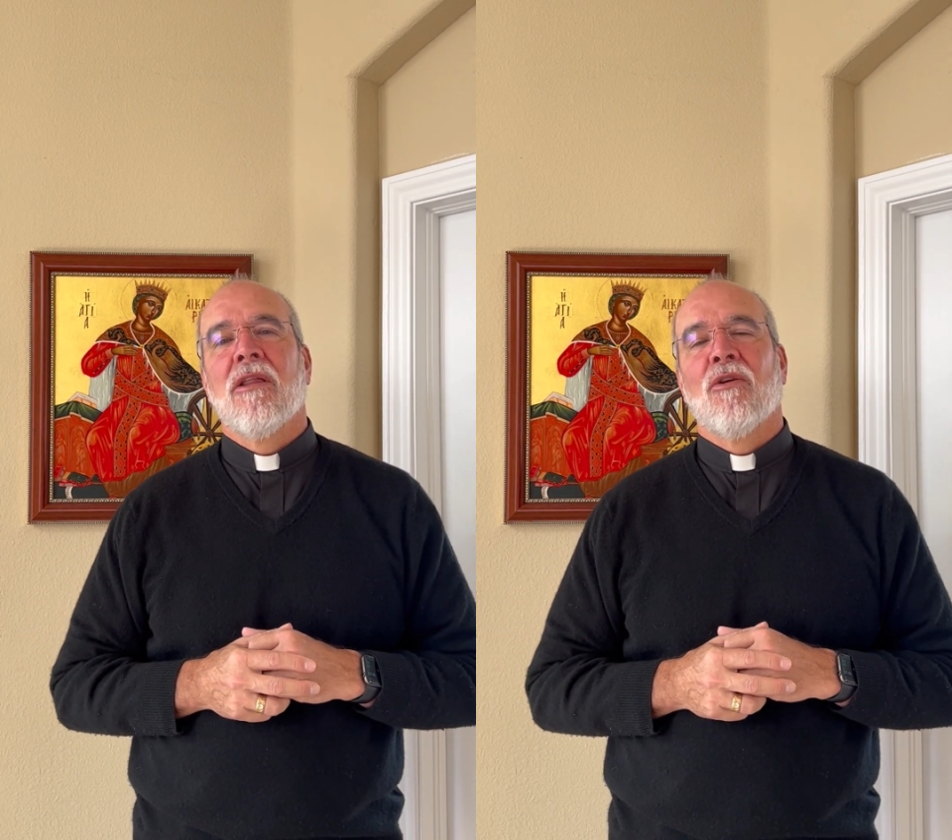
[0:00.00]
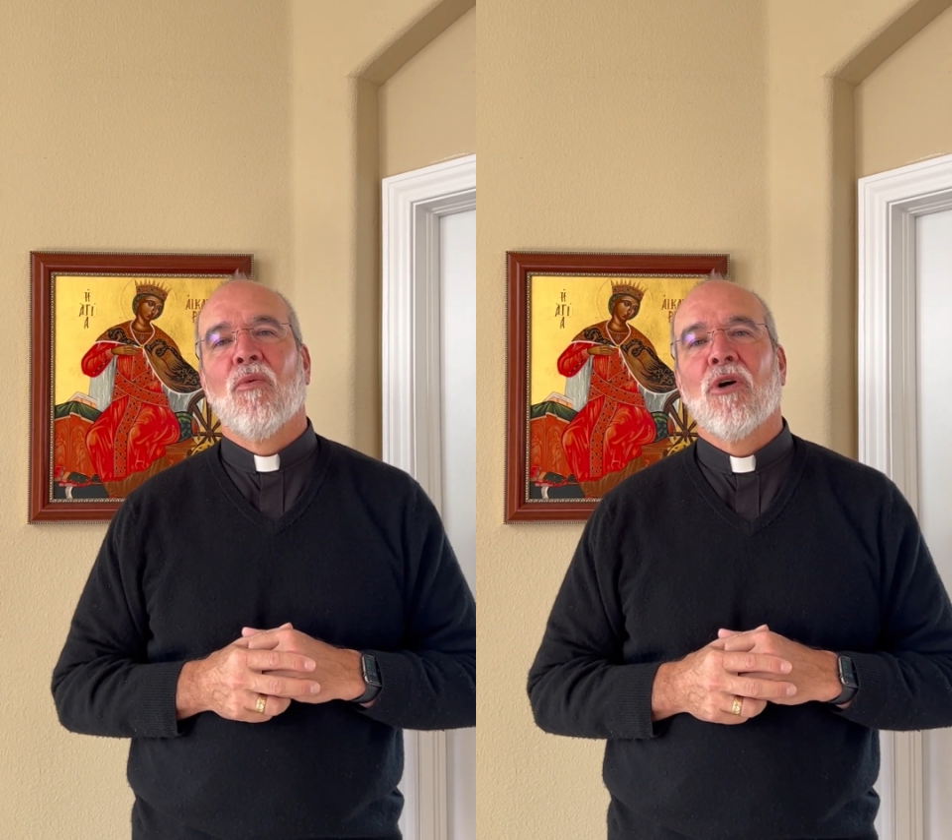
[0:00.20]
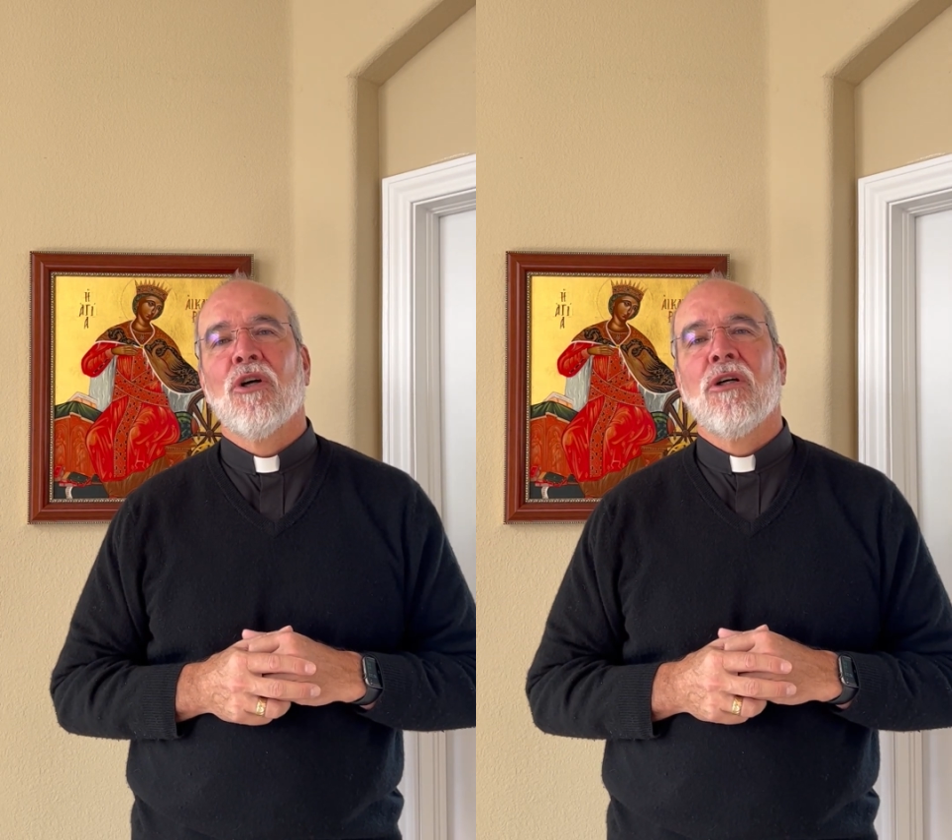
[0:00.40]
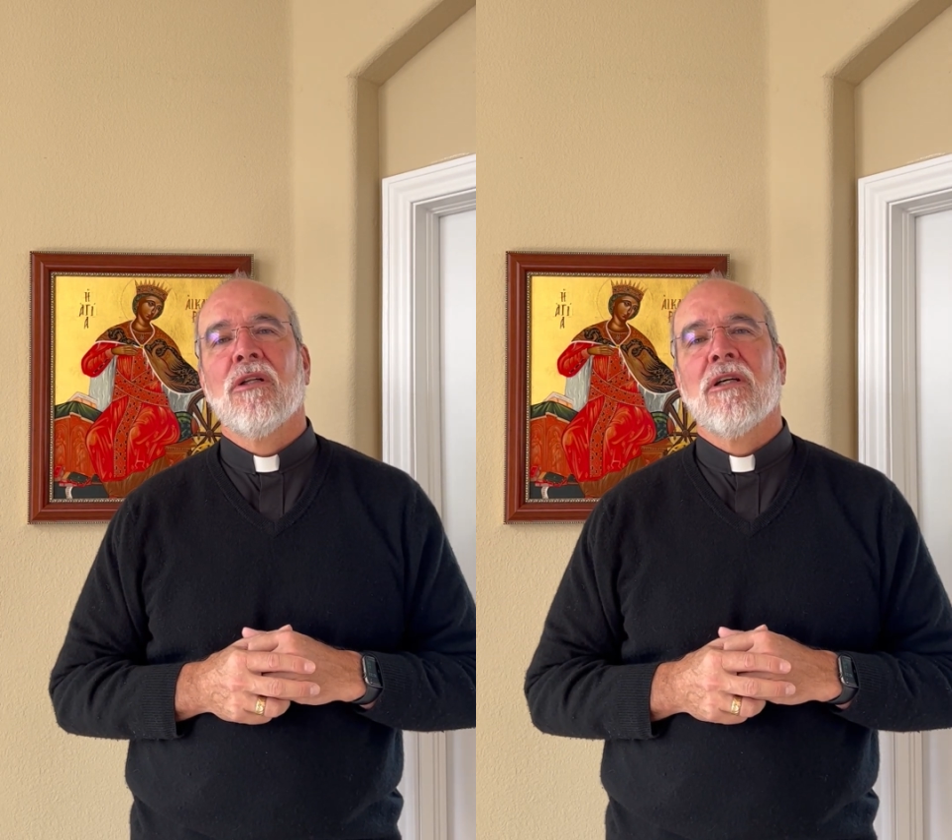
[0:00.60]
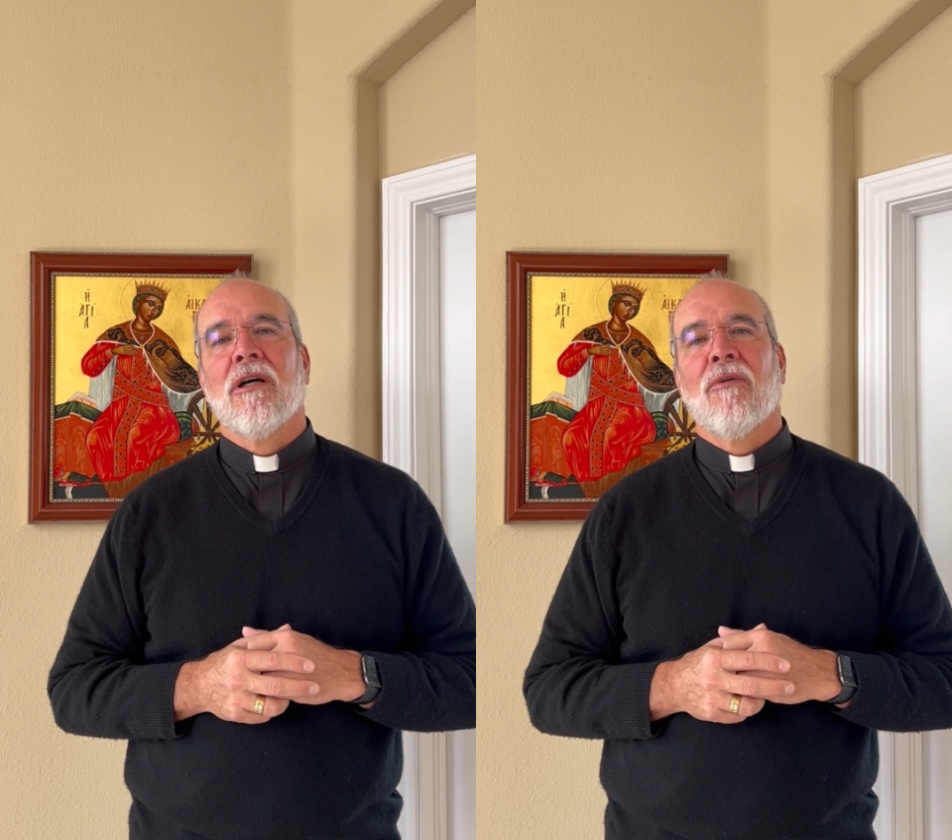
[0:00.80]
the
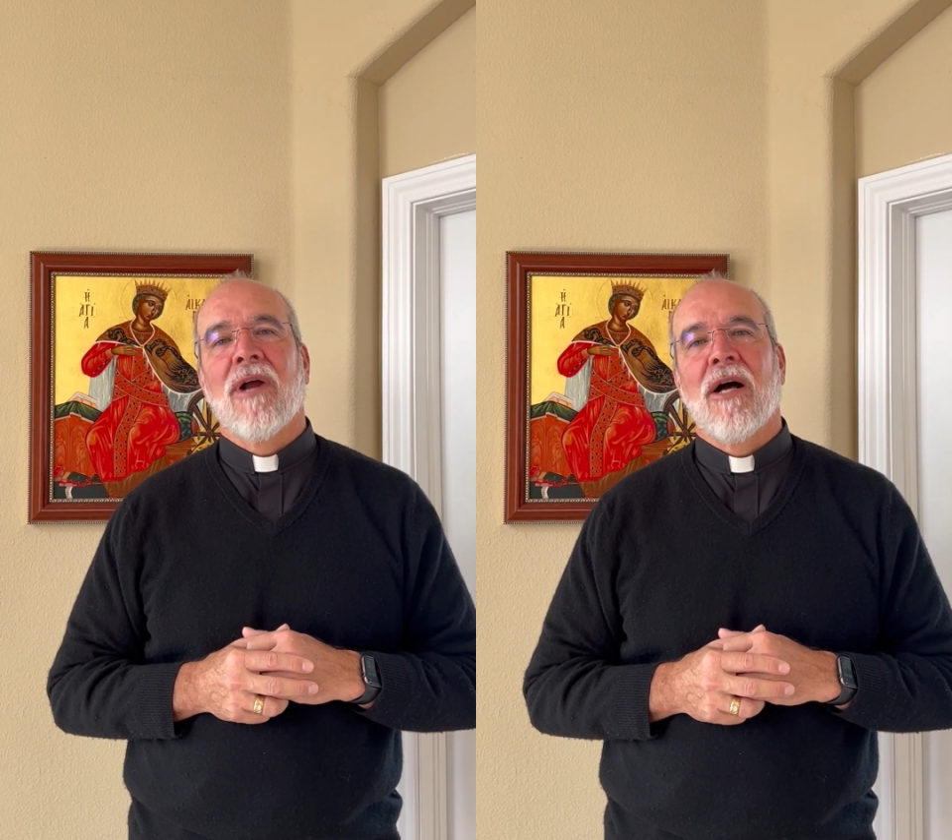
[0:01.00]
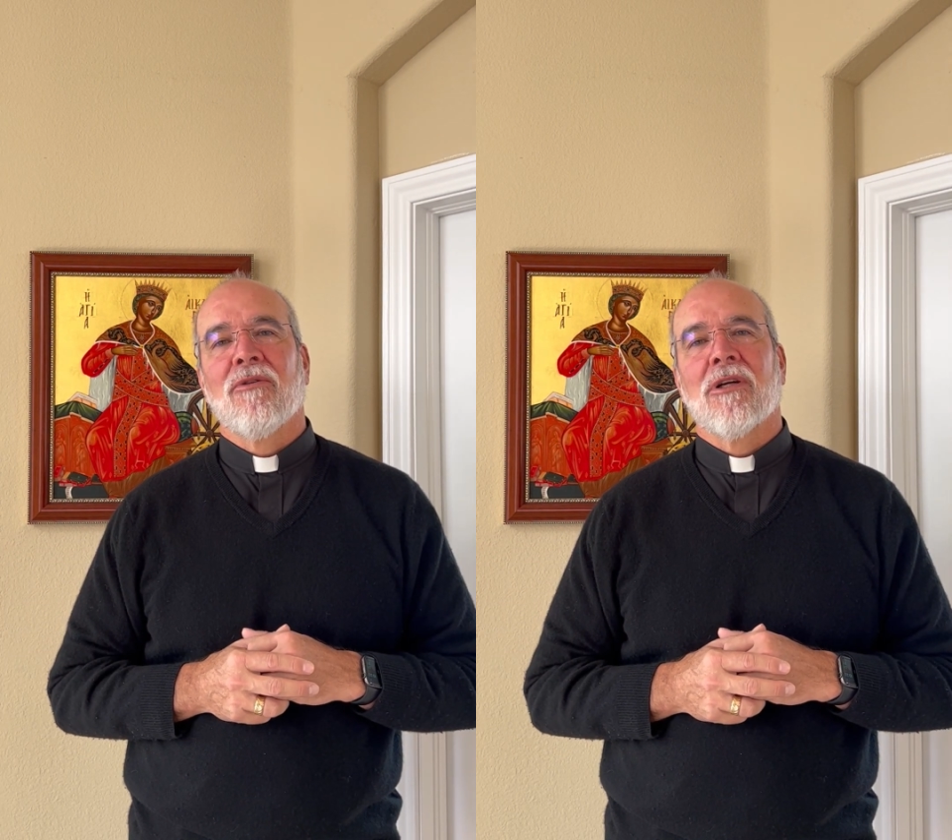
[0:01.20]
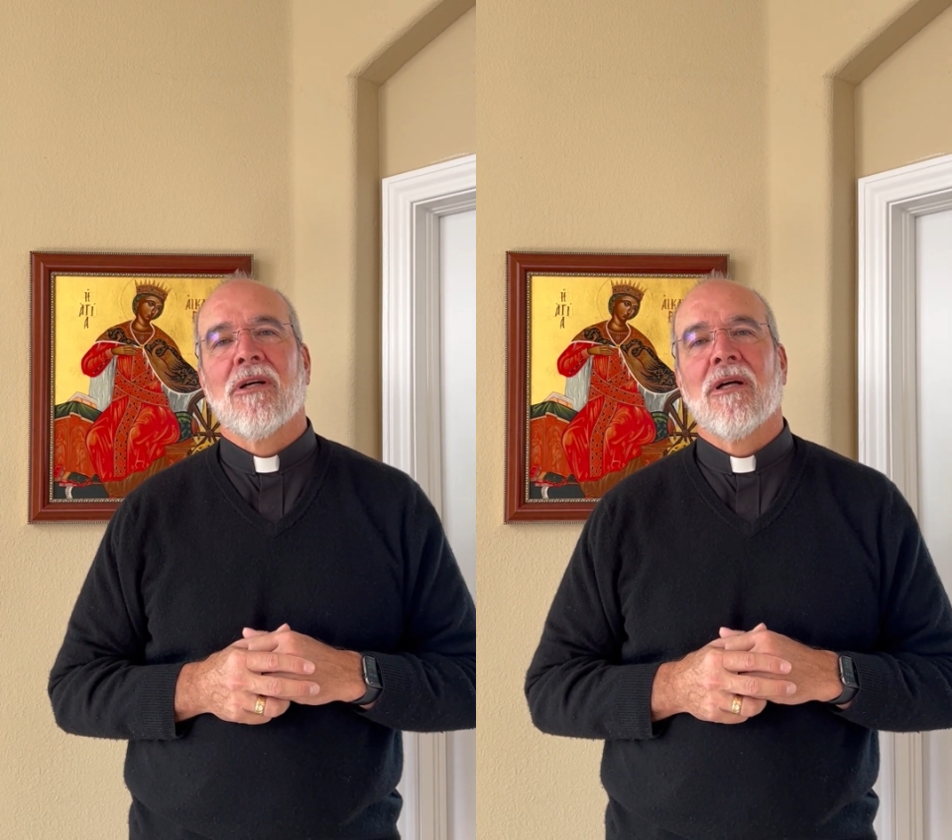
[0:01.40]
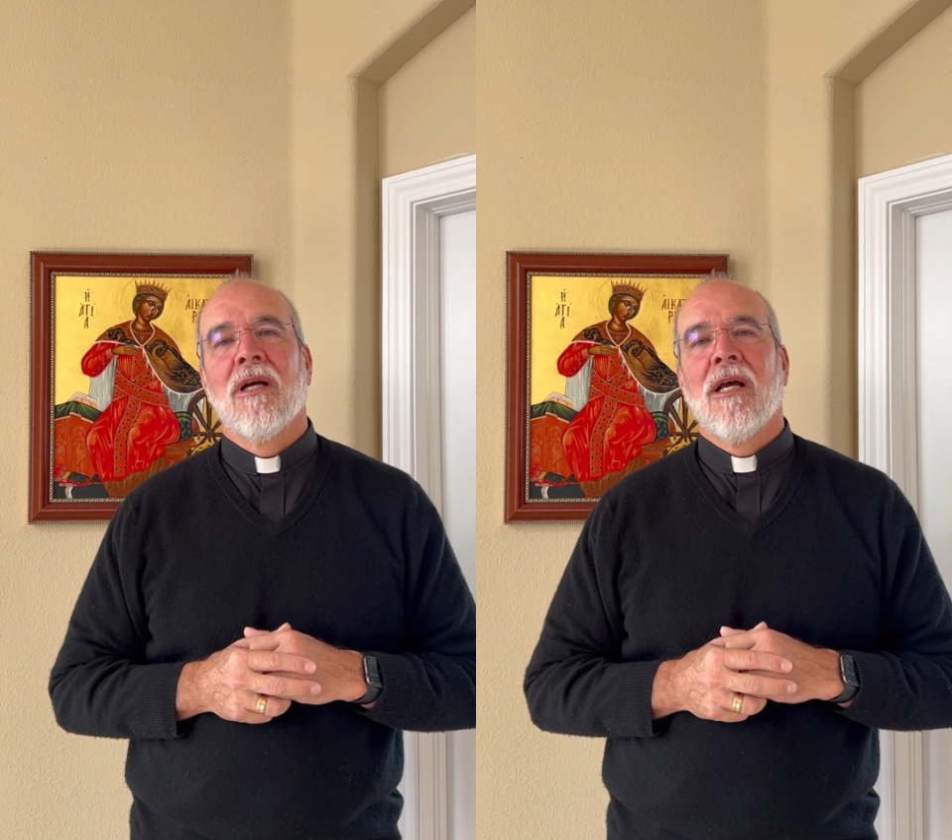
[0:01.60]
world around her.